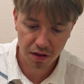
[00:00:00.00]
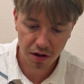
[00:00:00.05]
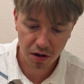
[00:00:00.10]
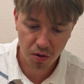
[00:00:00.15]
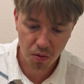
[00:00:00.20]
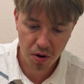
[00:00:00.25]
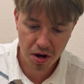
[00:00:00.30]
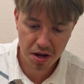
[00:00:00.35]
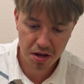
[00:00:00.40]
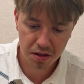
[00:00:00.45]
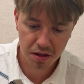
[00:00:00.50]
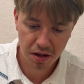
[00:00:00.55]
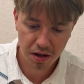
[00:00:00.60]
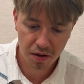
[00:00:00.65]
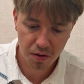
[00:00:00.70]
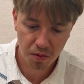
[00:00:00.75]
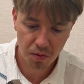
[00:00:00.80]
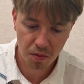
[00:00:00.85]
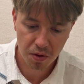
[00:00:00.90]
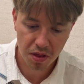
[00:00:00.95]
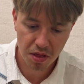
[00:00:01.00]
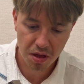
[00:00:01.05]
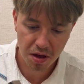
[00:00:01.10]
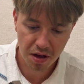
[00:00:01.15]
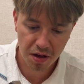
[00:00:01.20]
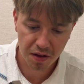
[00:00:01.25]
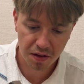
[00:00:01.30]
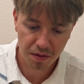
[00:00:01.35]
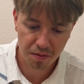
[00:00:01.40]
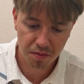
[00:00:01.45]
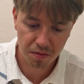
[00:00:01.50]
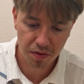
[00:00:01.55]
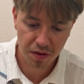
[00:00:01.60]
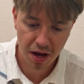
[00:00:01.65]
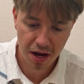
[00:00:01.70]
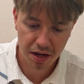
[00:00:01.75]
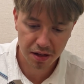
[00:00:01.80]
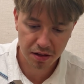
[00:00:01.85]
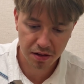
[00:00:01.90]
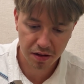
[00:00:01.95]
the queen with the
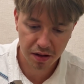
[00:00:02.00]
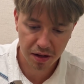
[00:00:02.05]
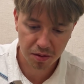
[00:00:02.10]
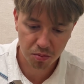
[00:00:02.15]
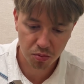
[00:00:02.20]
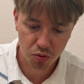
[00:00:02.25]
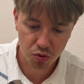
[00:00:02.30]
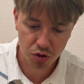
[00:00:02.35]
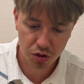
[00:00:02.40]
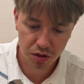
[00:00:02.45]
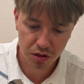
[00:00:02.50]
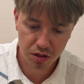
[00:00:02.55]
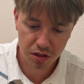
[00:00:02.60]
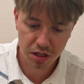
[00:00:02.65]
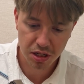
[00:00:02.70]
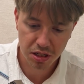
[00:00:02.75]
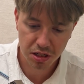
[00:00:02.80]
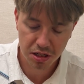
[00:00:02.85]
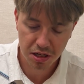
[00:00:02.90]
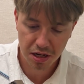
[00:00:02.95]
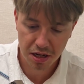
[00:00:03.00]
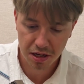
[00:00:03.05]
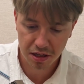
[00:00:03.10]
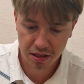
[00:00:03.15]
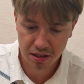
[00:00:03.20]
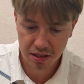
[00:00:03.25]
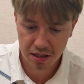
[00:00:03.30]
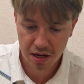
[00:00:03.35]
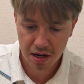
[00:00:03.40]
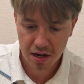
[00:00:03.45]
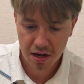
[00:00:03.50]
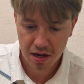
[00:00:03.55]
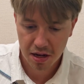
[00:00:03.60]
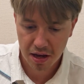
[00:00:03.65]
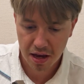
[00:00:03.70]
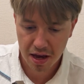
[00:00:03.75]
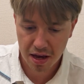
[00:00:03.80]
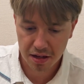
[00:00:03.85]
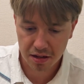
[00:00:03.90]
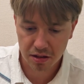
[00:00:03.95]
knight, then pushing d6,
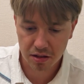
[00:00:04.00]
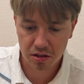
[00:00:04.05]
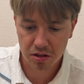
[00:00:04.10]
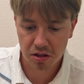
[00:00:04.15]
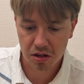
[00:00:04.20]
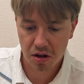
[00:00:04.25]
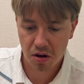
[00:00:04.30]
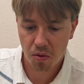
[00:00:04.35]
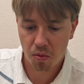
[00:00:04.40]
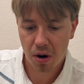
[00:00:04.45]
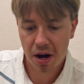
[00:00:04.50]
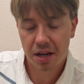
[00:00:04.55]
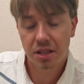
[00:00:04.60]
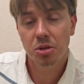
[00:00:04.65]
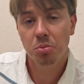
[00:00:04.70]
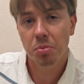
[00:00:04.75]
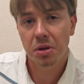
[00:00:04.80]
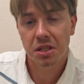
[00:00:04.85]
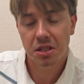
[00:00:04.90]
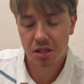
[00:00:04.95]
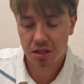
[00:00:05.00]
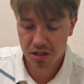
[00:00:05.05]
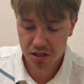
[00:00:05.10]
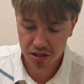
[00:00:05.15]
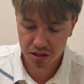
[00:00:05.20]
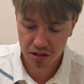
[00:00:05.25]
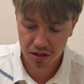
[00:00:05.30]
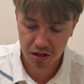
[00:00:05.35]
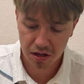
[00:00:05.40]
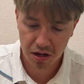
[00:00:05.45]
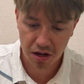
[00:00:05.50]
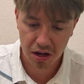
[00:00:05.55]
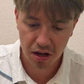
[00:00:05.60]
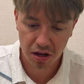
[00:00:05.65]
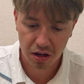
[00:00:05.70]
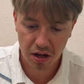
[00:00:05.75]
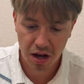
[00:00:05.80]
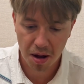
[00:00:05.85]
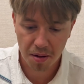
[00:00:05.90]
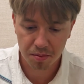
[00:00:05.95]
and white's pieces
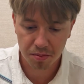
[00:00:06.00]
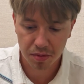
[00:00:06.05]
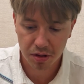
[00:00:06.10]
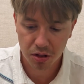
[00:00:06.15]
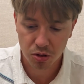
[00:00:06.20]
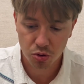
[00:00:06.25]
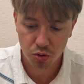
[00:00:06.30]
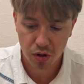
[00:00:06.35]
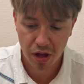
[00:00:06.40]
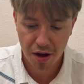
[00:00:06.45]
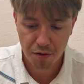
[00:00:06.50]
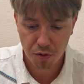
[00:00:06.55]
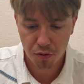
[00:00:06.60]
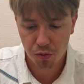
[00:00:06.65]
come into life.